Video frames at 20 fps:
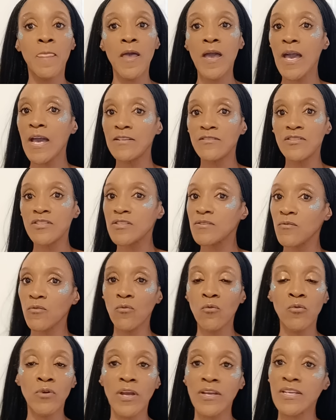And
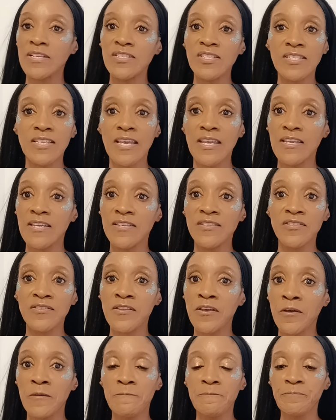all I can say is
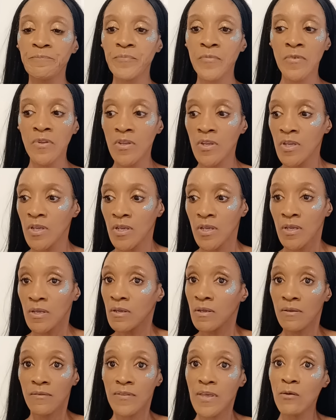that
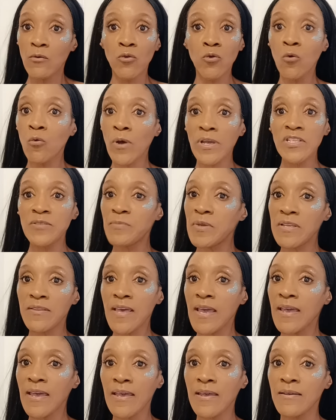they will always be
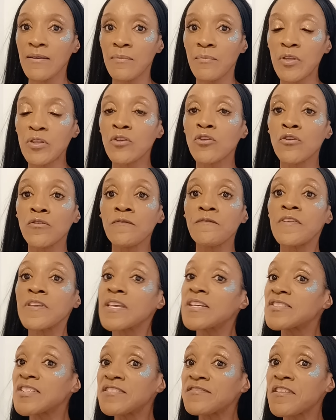there. But the good thing
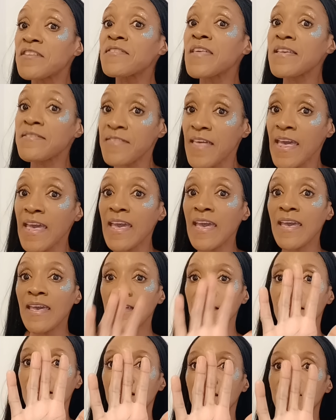is that they're there.
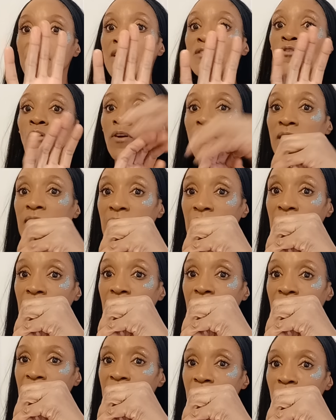They're not
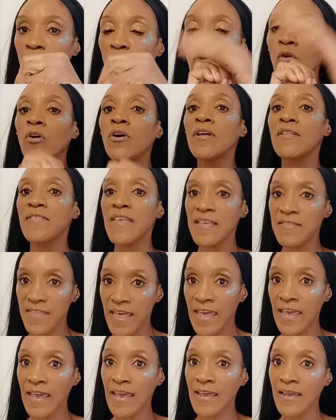here anymore. They're
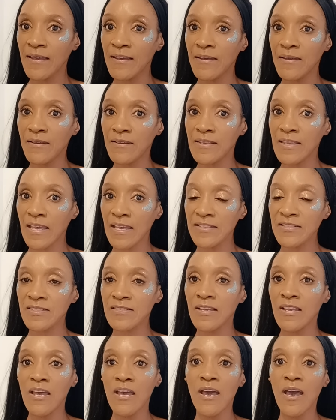there, yes?
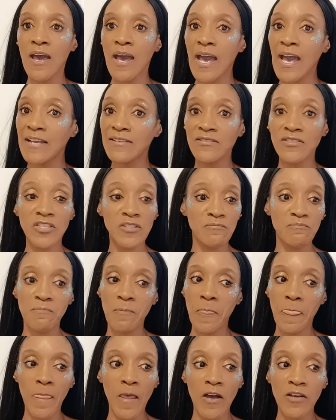And
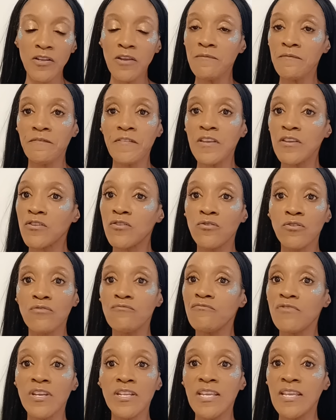I don't think you can
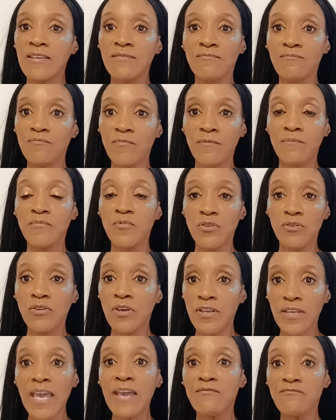really, you
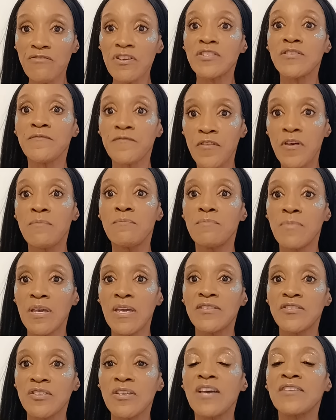can get rid of them
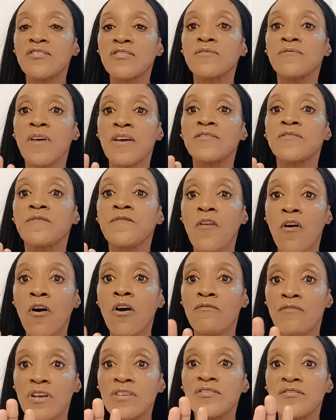as
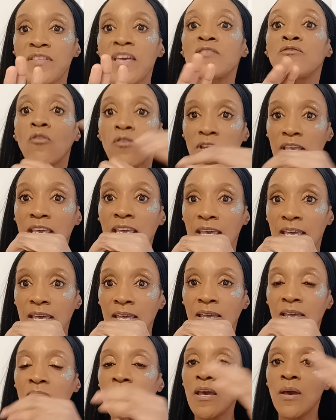far as they're not
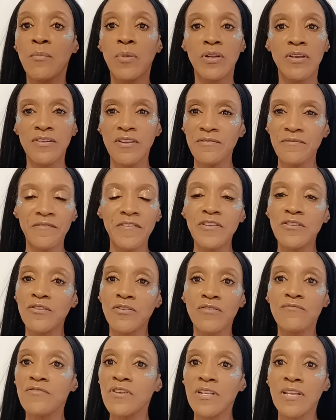here. But I don't think you
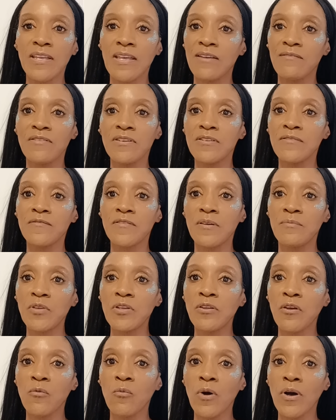can really get rid of them.
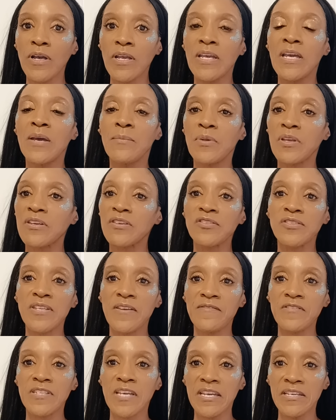You know why? Because
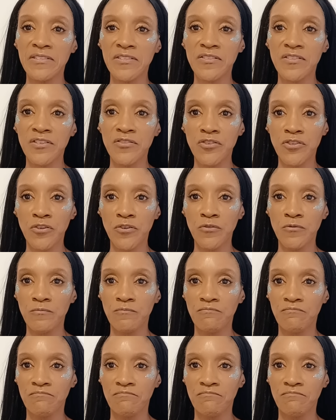they've tasted you.